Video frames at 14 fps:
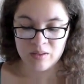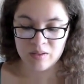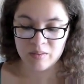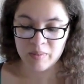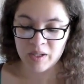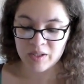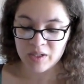
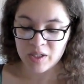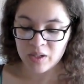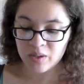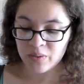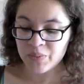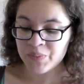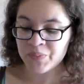
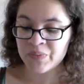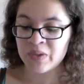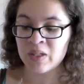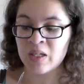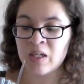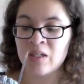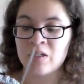Omanco.
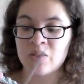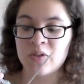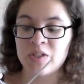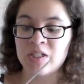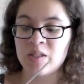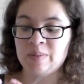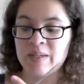So
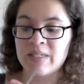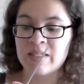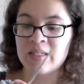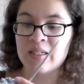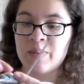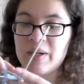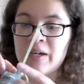it's just a
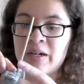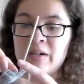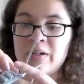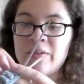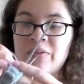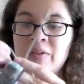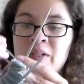basic
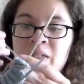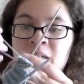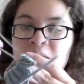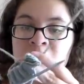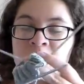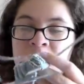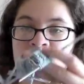pair of
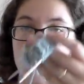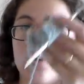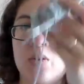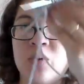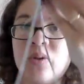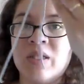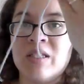
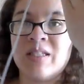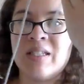totally